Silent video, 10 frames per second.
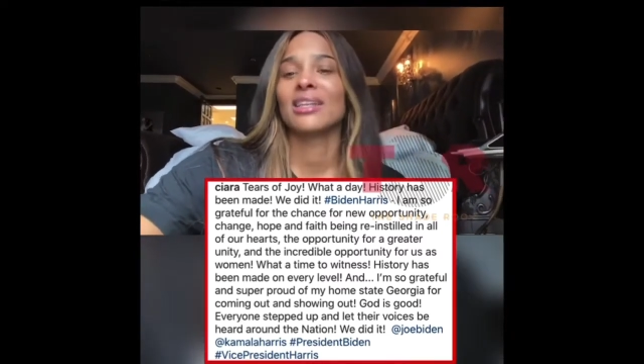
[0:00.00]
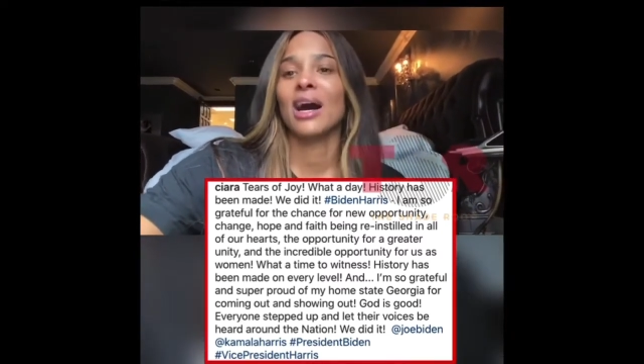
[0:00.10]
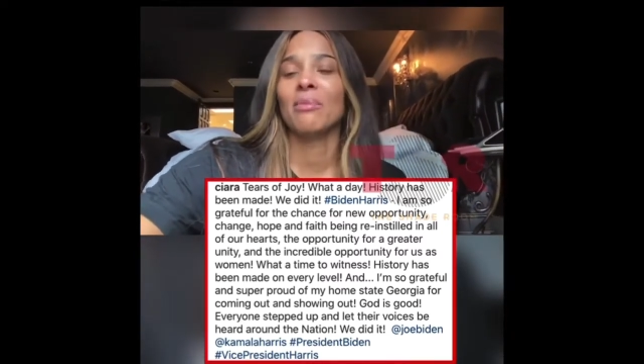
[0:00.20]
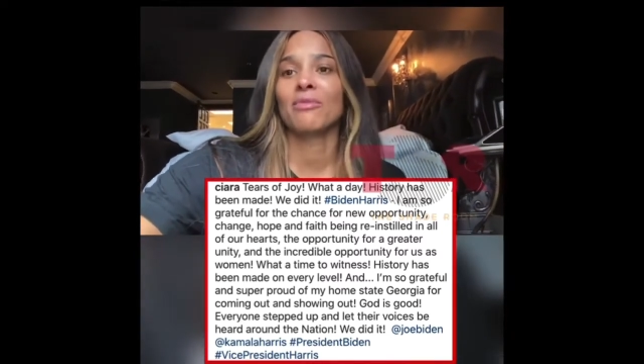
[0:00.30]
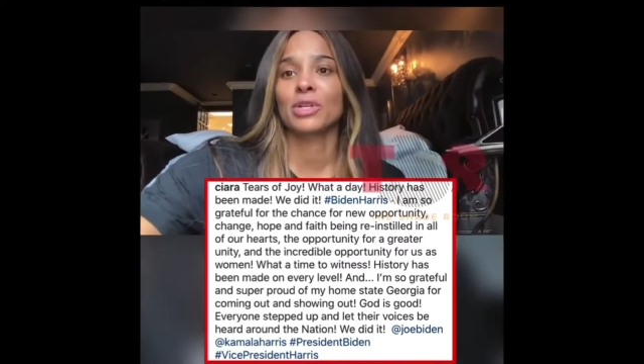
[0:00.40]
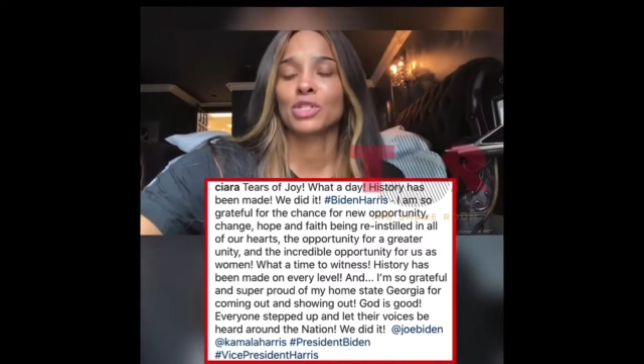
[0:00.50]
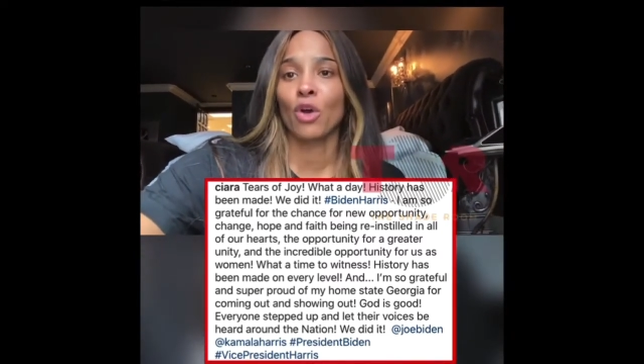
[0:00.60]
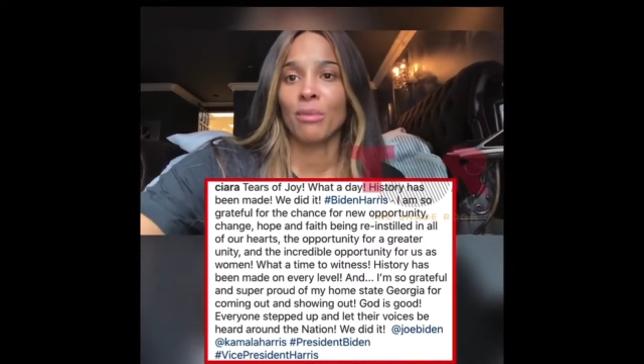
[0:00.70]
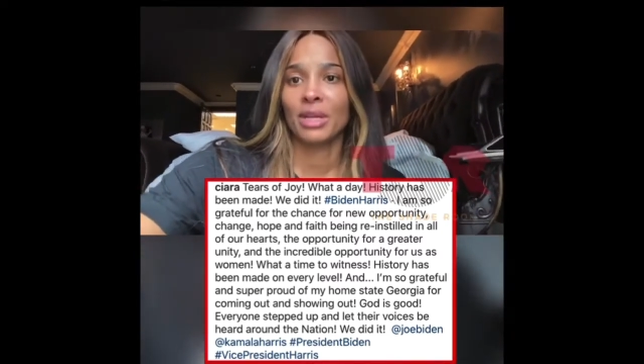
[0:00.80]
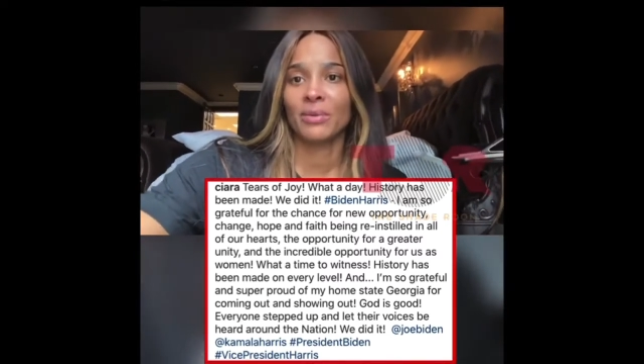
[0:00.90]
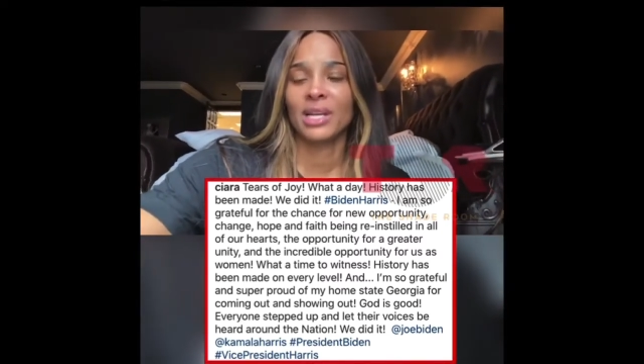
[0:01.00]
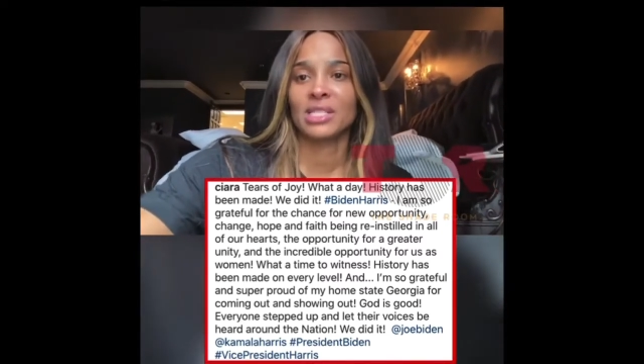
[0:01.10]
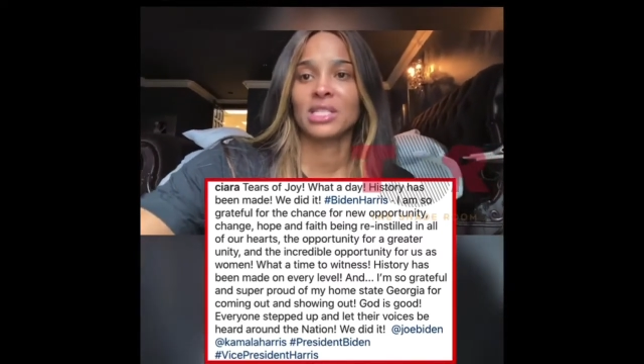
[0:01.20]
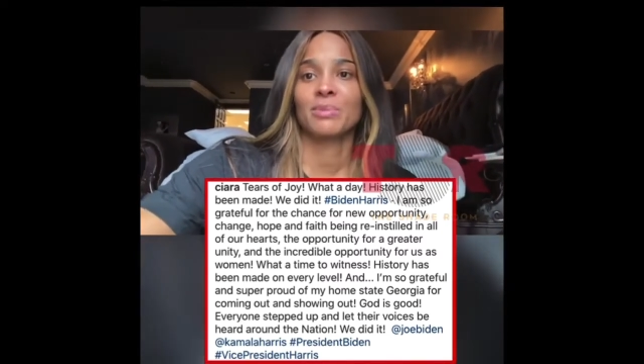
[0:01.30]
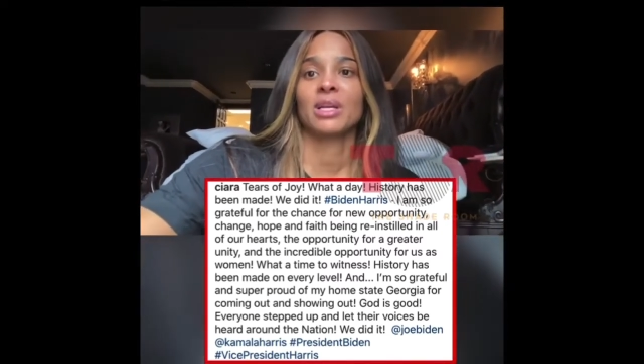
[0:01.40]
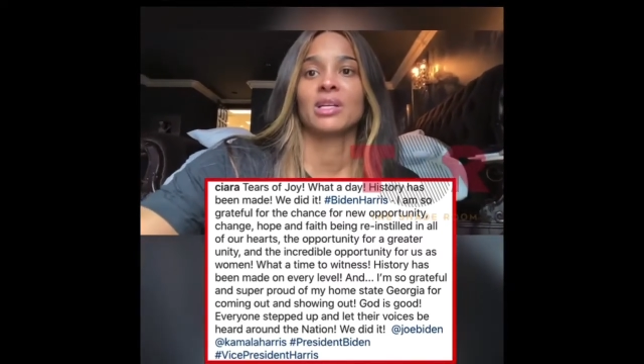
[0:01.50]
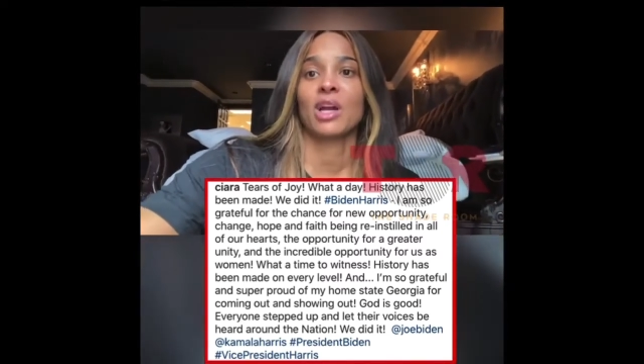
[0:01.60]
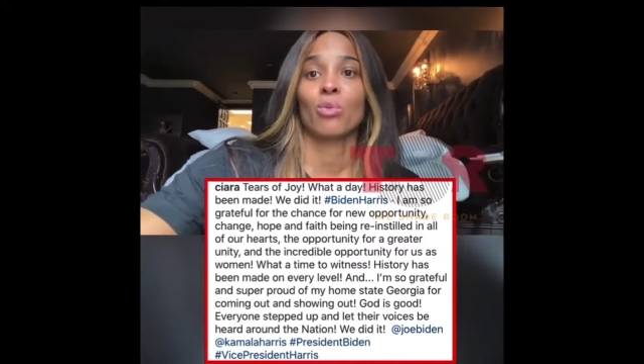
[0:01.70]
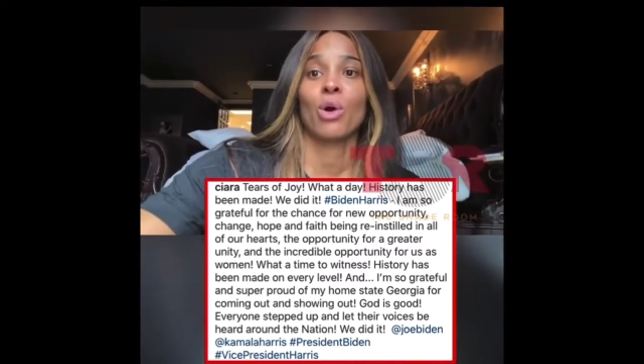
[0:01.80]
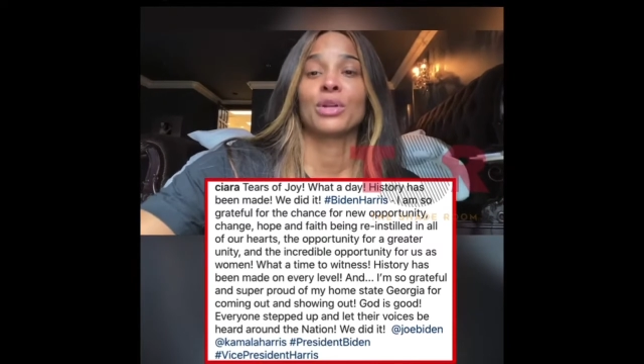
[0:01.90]
Detach from America. Cause
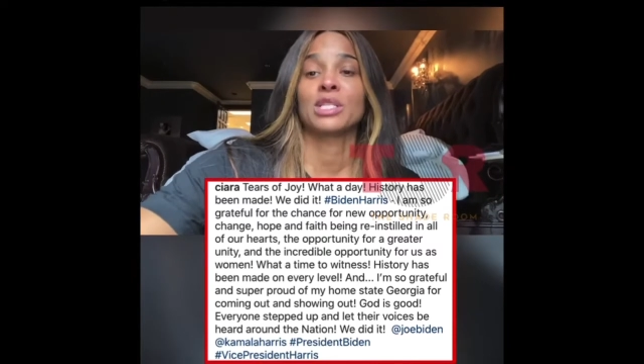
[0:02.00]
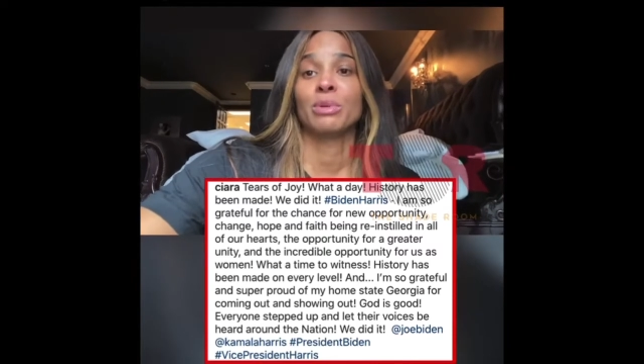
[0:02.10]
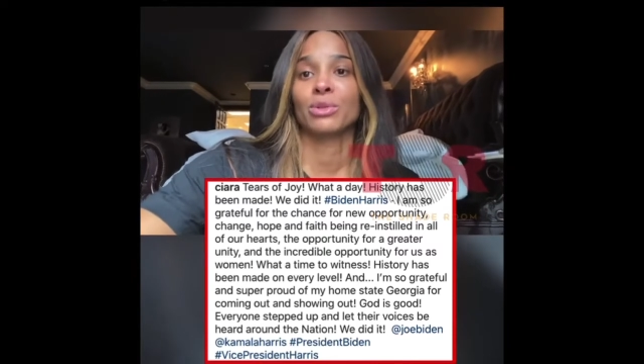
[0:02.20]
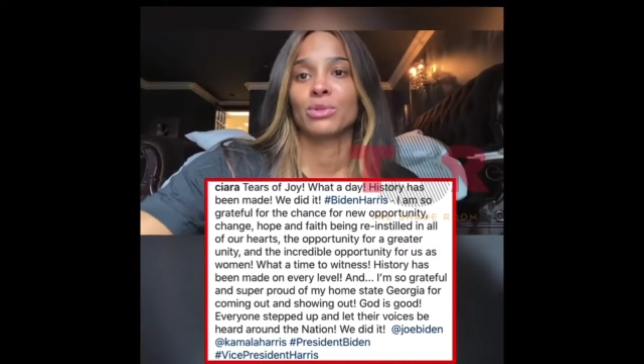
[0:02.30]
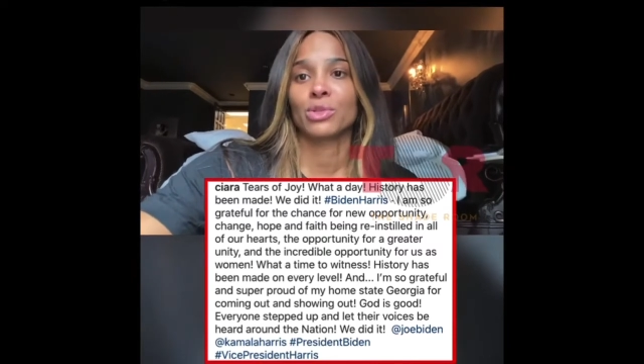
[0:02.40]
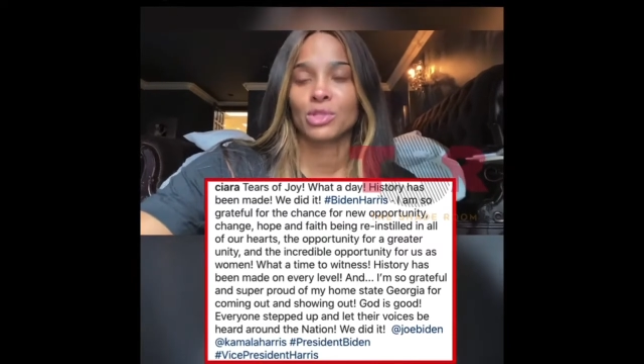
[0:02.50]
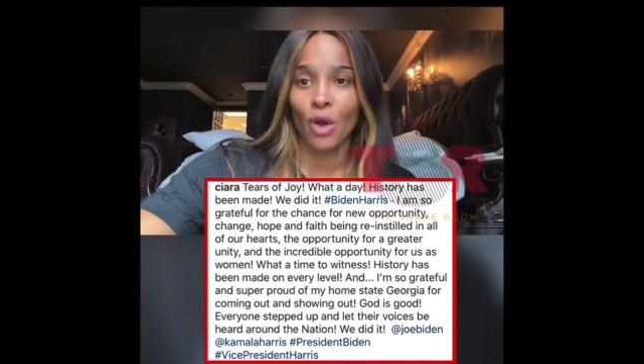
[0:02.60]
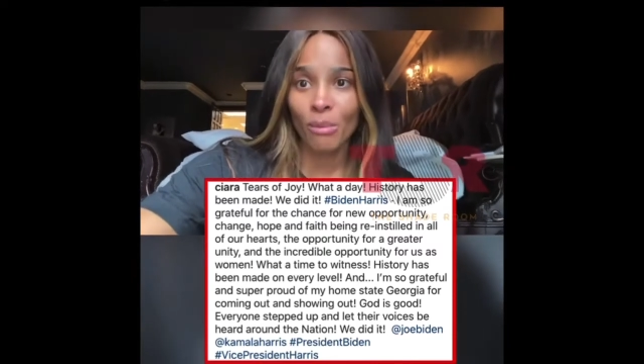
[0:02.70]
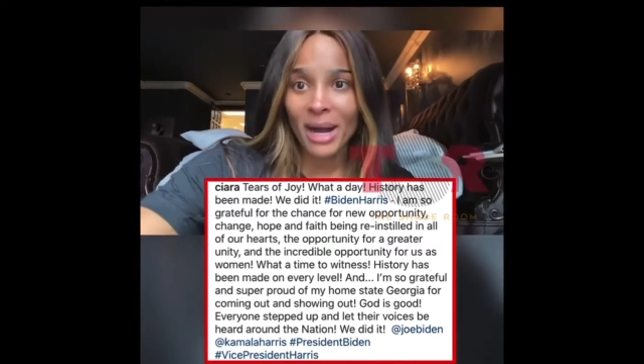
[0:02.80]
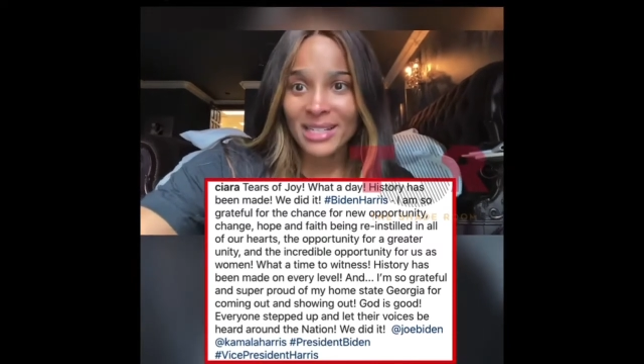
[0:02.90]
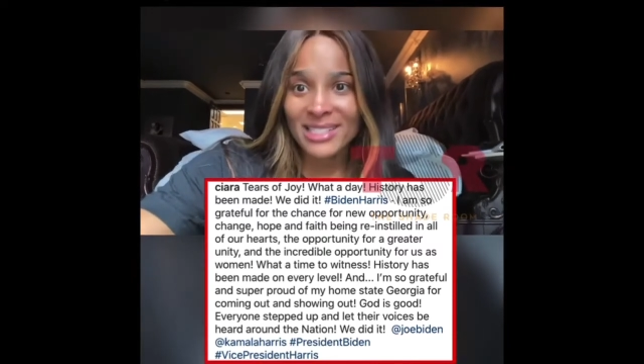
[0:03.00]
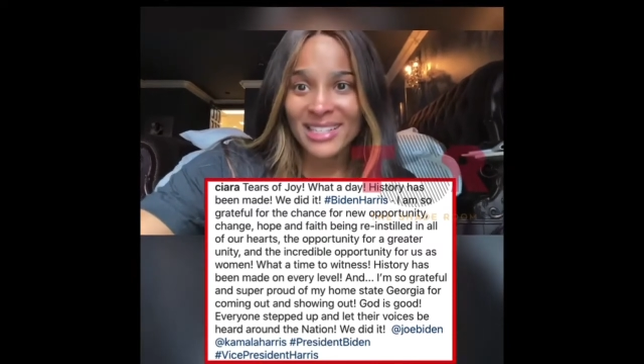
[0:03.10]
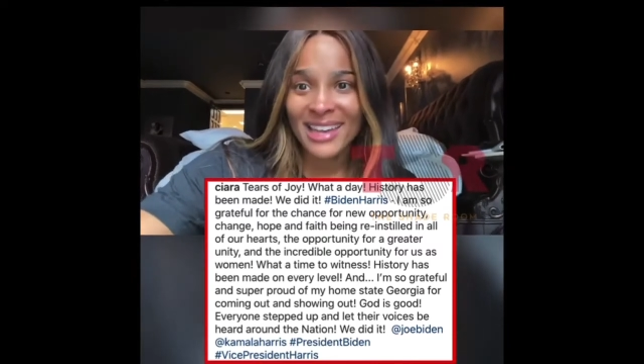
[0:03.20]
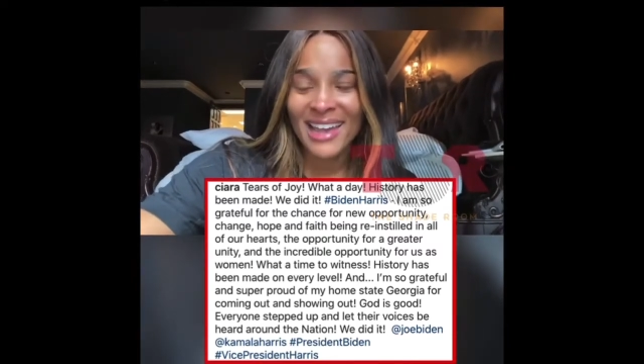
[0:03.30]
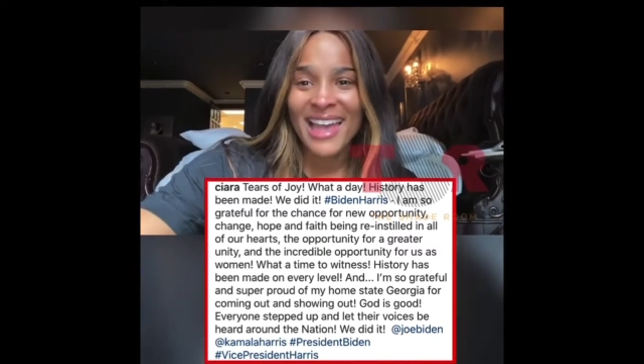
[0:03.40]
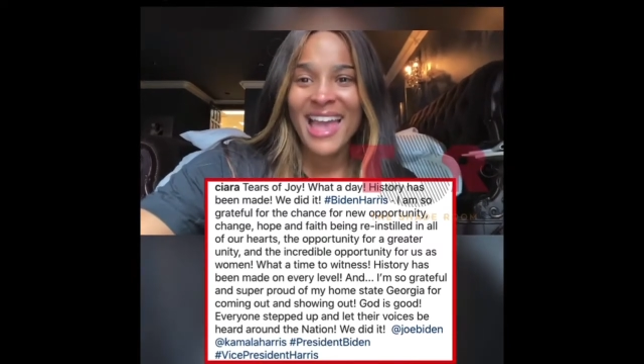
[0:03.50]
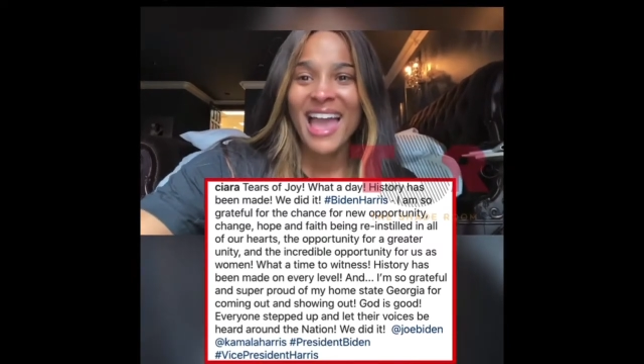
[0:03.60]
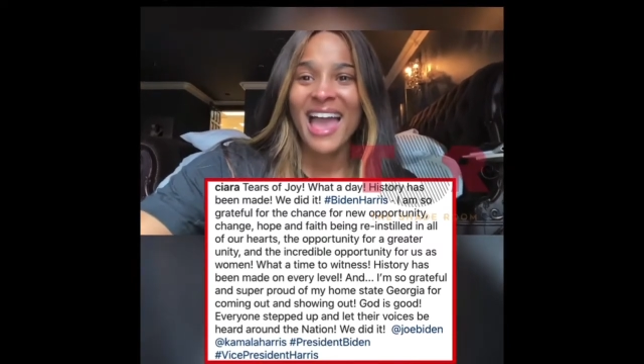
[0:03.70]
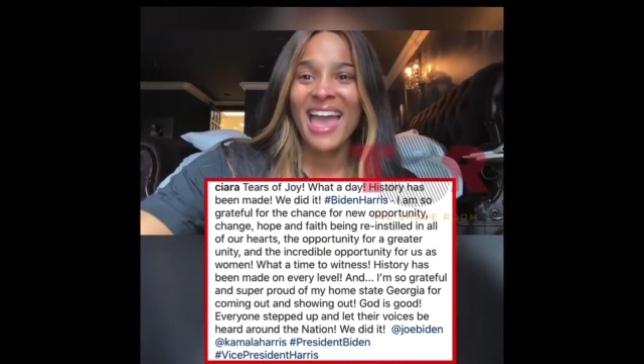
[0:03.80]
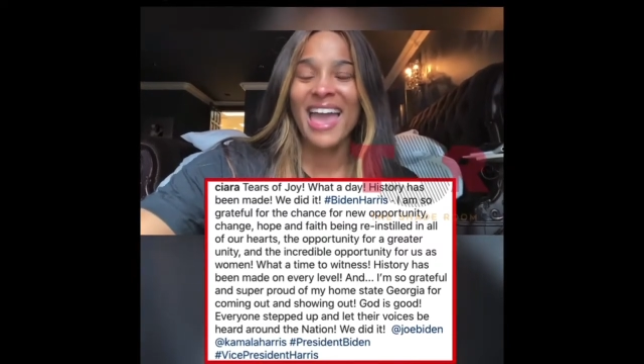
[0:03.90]
when it go down, you don't want to be
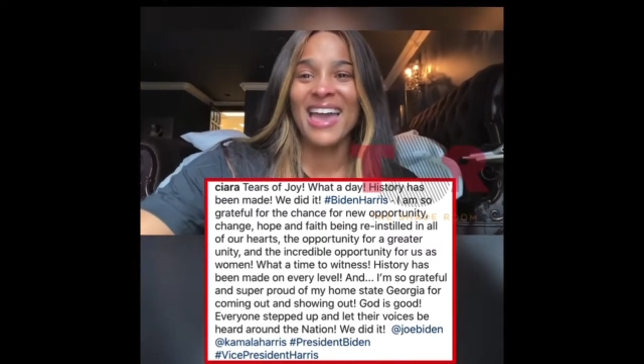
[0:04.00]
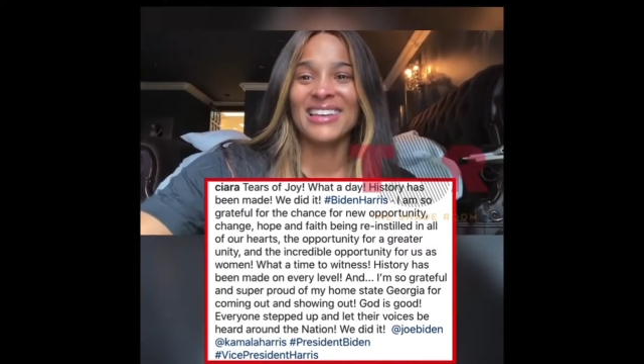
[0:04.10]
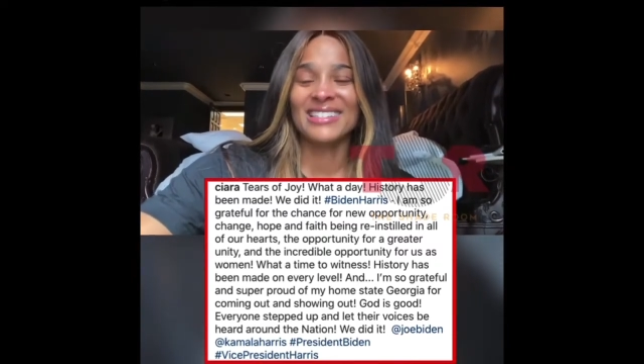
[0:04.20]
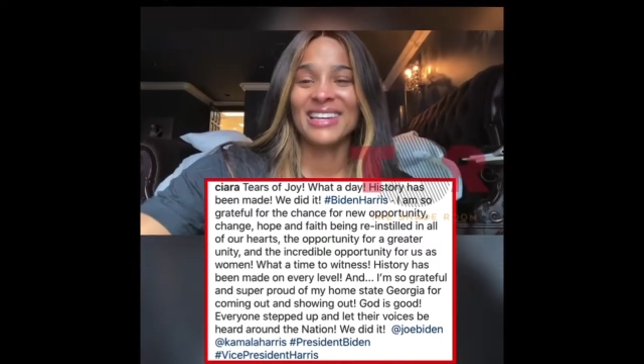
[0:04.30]
plugged in, man.